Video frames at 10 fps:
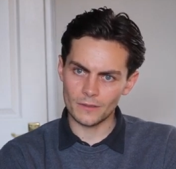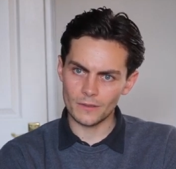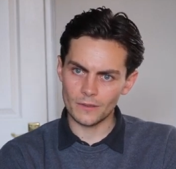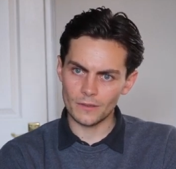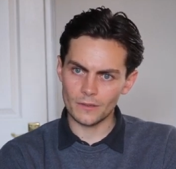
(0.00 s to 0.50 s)

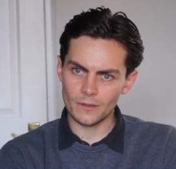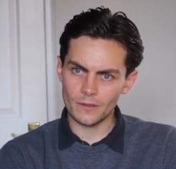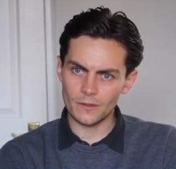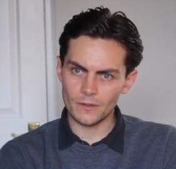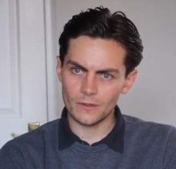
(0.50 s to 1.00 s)

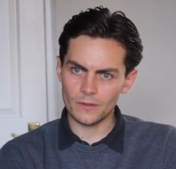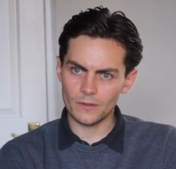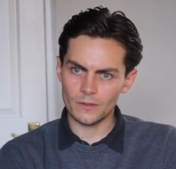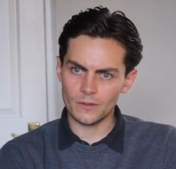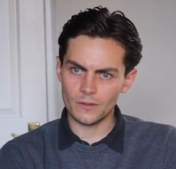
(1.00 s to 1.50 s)

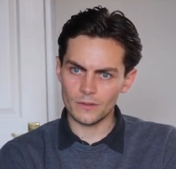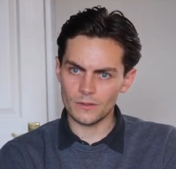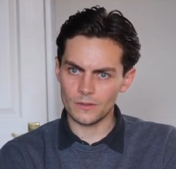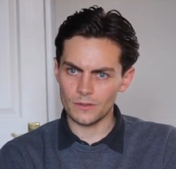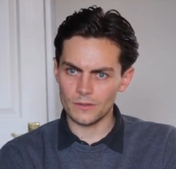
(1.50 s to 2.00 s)

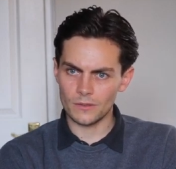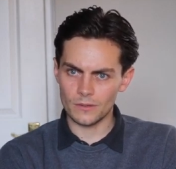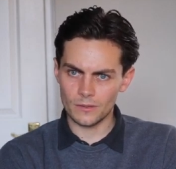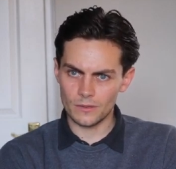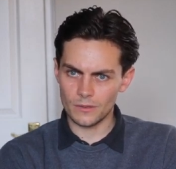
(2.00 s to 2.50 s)

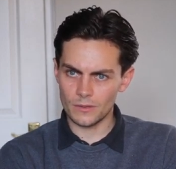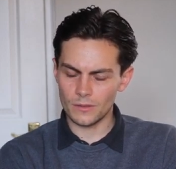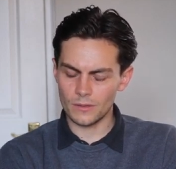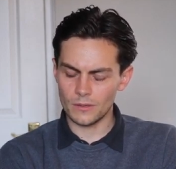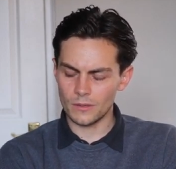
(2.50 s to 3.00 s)

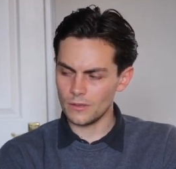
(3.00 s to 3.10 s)
Nobody speaks.